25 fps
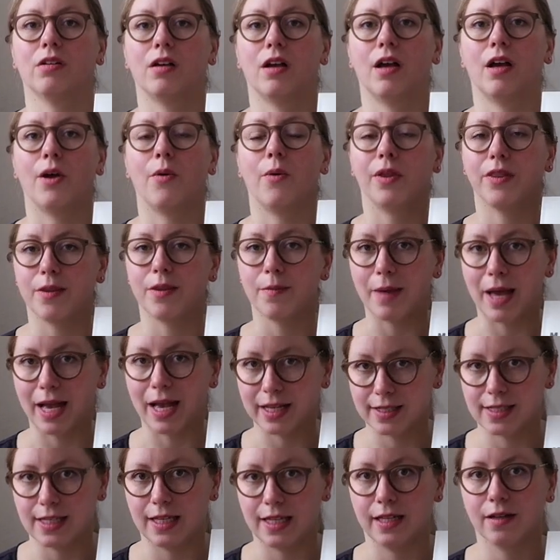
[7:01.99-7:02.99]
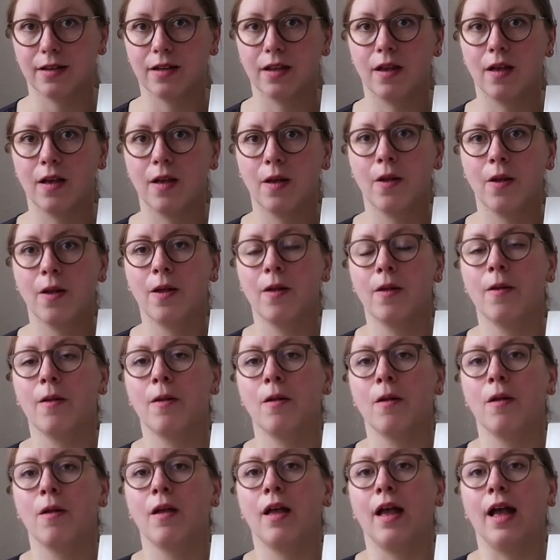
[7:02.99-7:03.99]
I want the magazine.
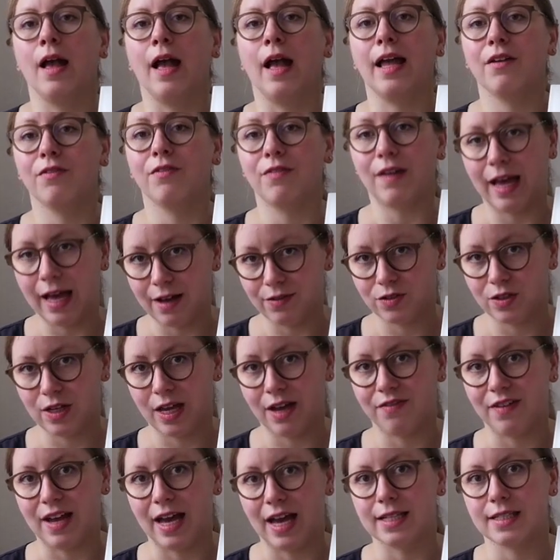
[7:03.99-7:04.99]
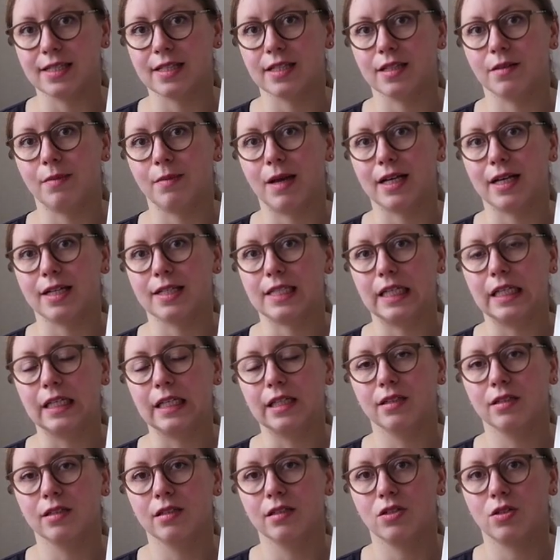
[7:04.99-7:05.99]
And if I have to have ads in the
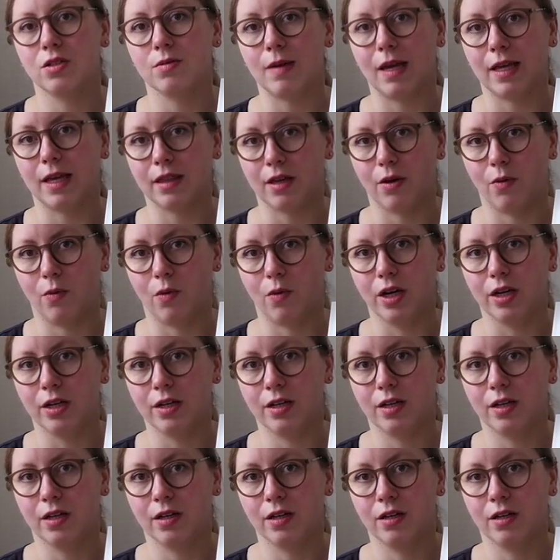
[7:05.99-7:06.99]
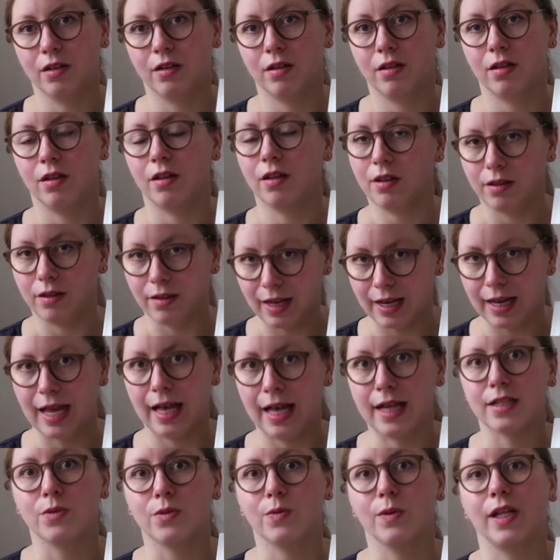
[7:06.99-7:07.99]
magazine to make that work, then
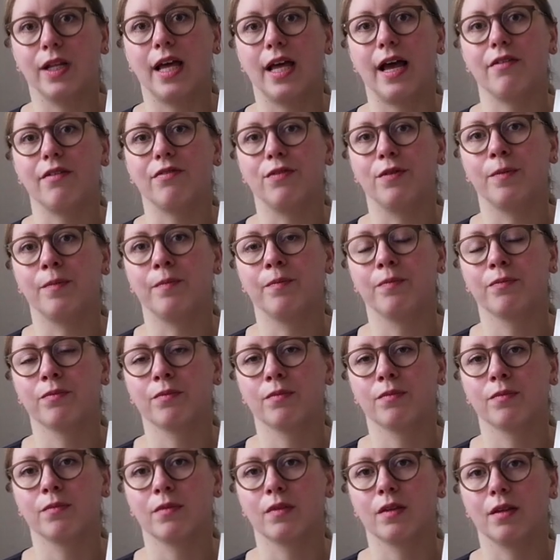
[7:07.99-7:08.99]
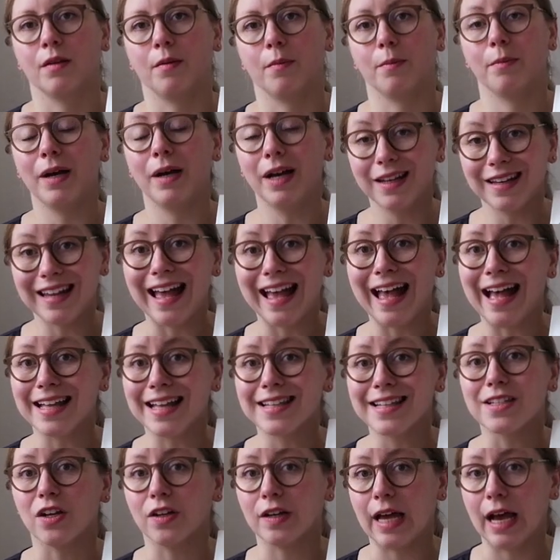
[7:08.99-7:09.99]
ads we'll have. But
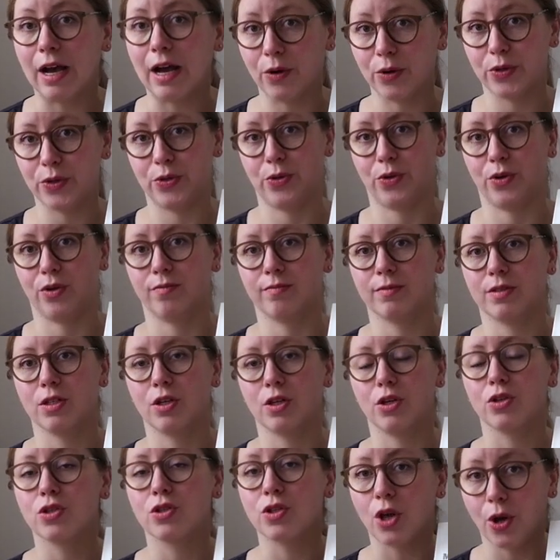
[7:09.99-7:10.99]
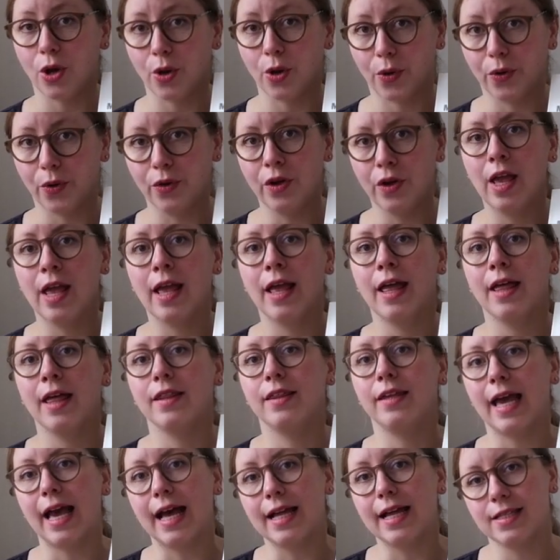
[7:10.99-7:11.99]
ads on our terms. So
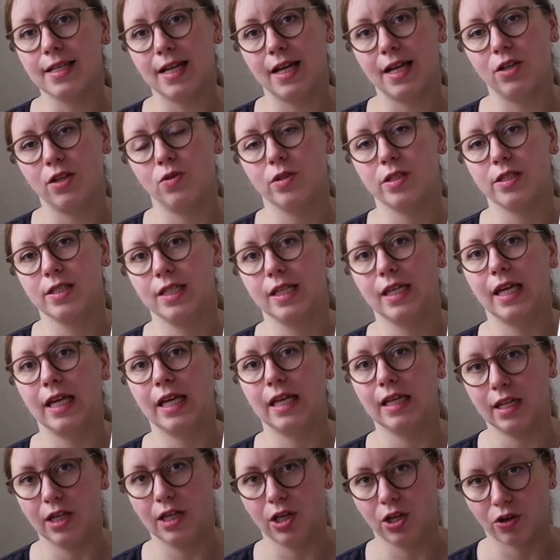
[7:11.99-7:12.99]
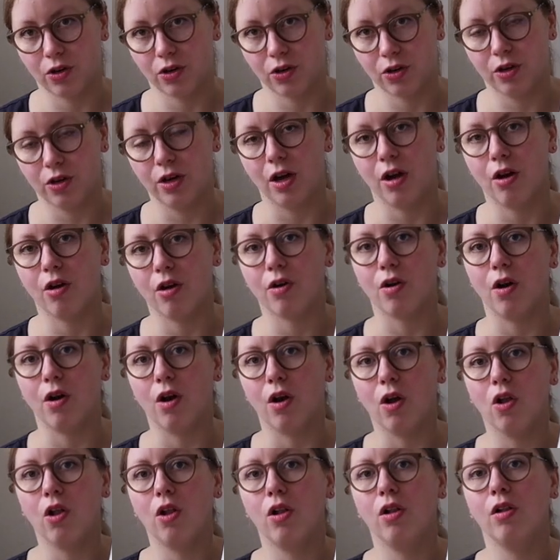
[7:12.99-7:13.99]
the ads that you'll see in here are
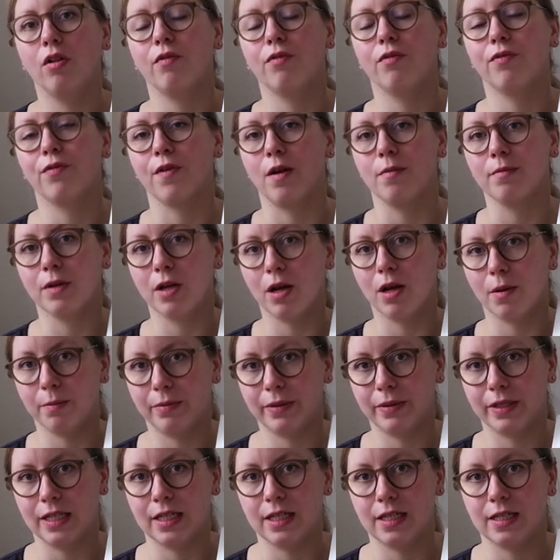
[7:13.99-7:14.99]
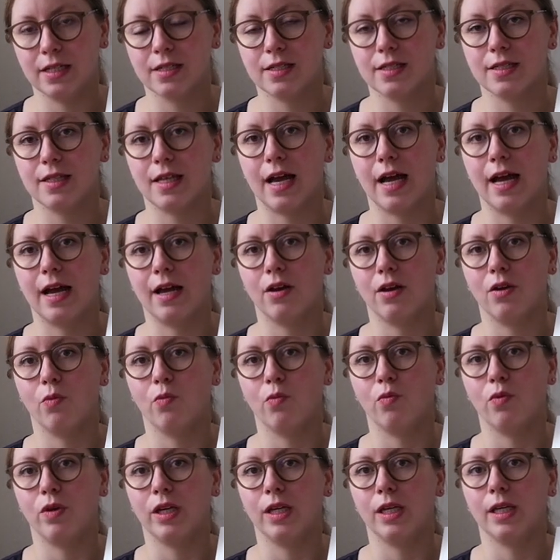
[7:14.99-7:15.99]
all from companies
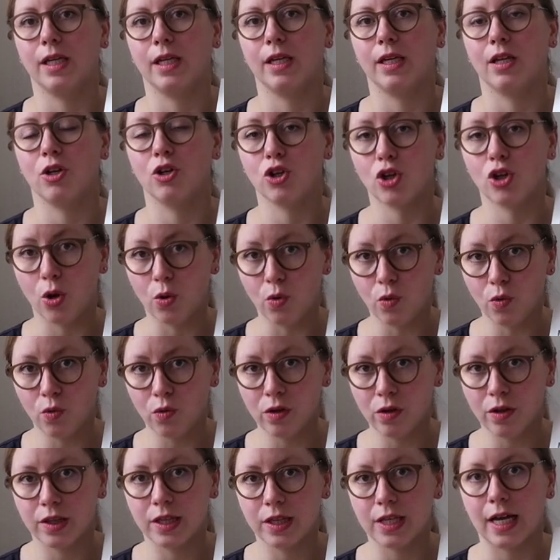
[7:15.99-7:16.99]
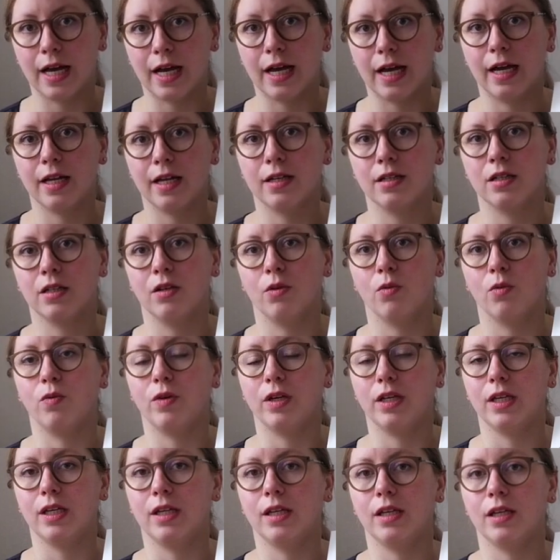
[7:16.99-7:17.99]
that we know, that
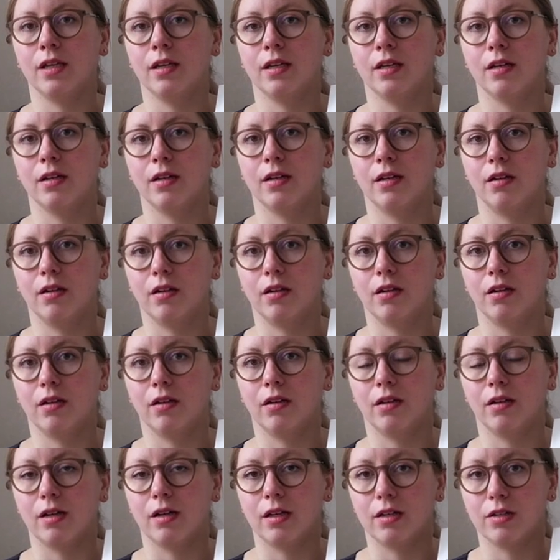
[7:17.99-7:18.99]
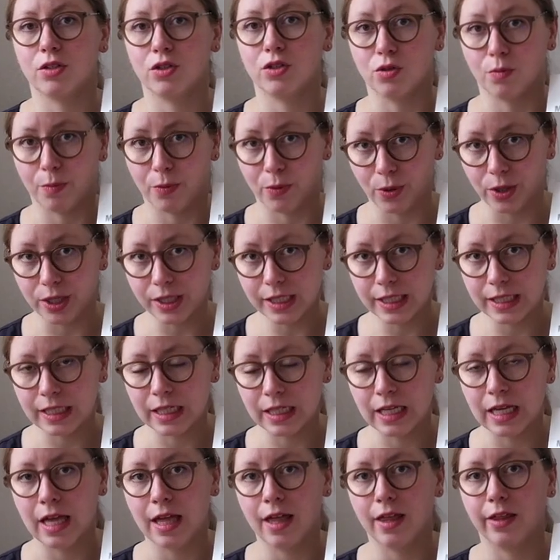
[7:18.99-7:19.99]
we support,
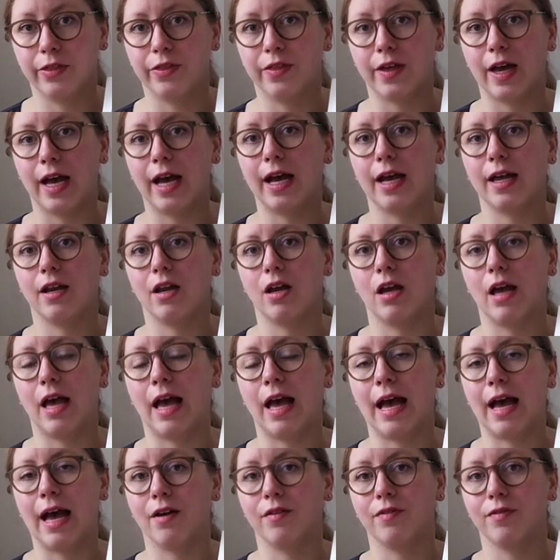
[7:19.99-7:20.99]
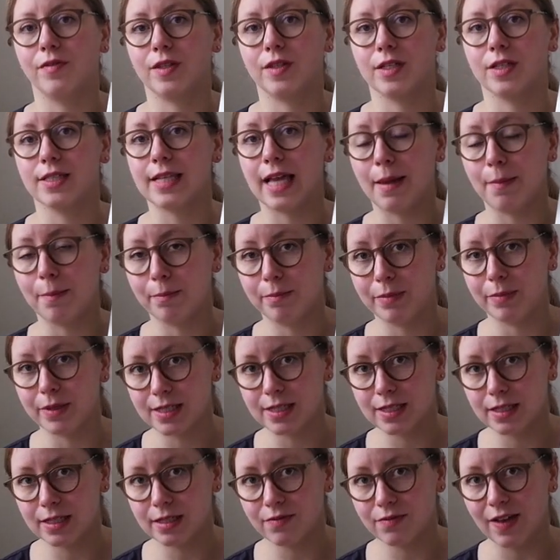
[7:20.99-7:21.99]
that have the same
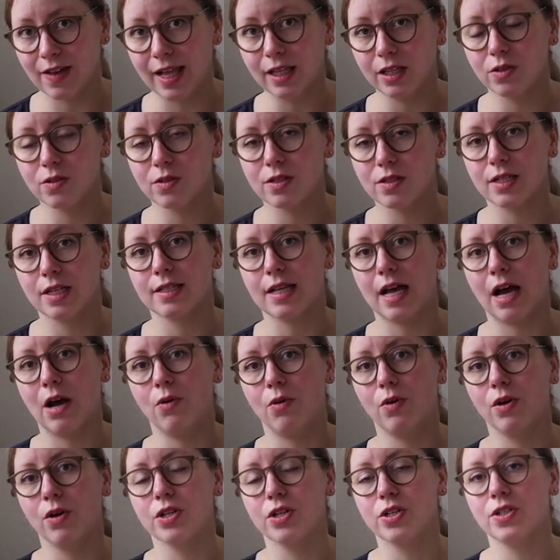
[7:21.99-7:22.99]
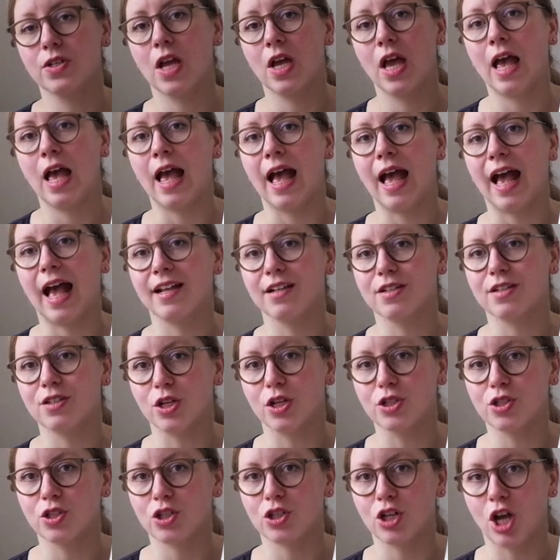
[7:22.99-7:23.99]
business values as ours. And it's
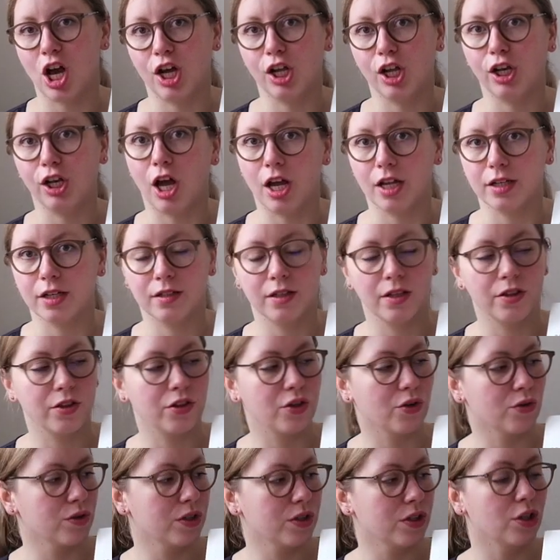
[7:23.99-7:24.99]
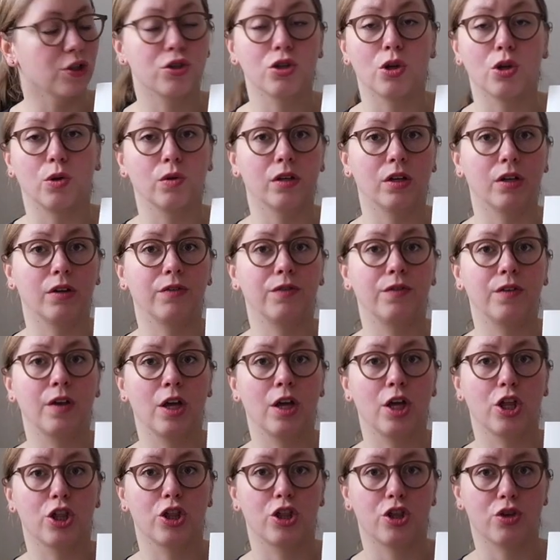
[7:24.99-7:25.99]
also not a lot. There's a total of
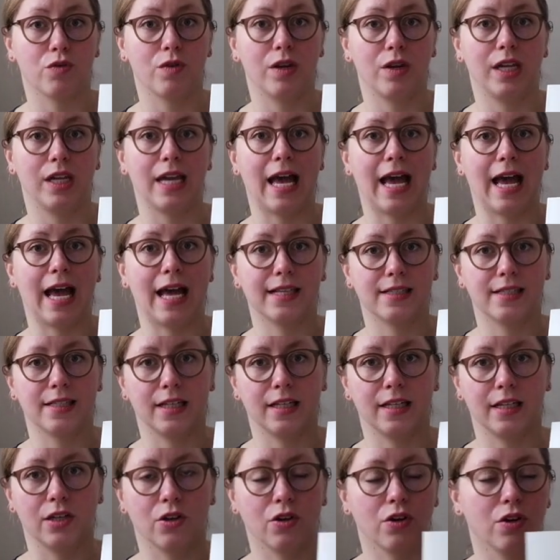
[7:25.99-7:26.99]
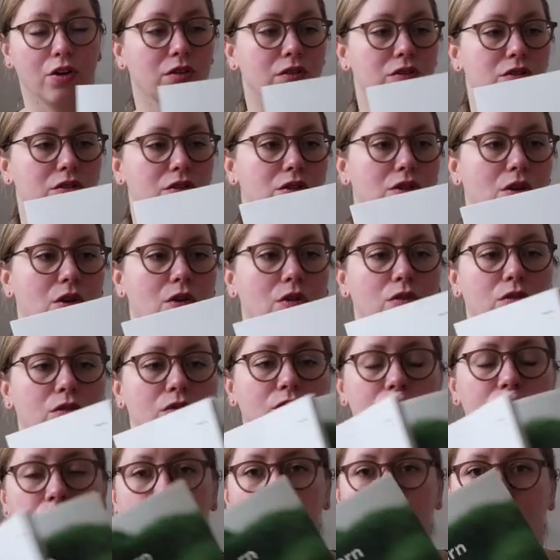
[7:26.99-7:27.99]
3 ads in here. So
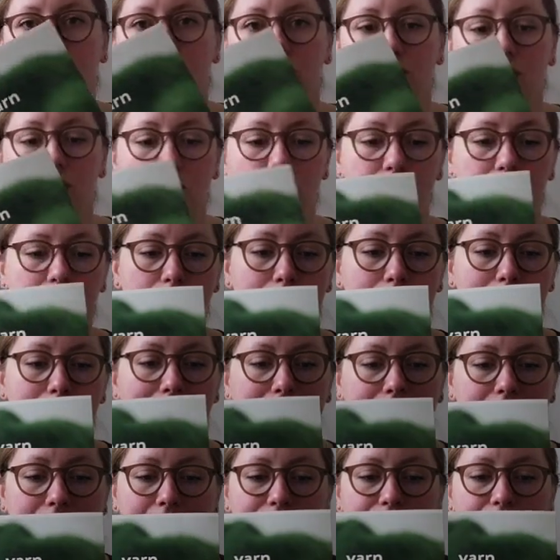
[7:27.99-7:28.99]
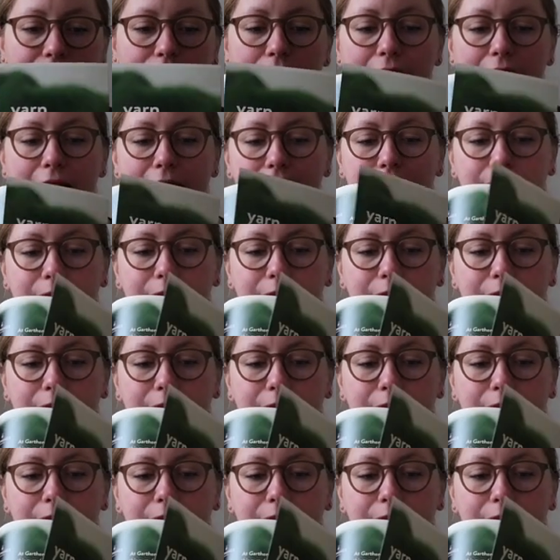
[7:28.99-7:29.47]
there's the back cover ad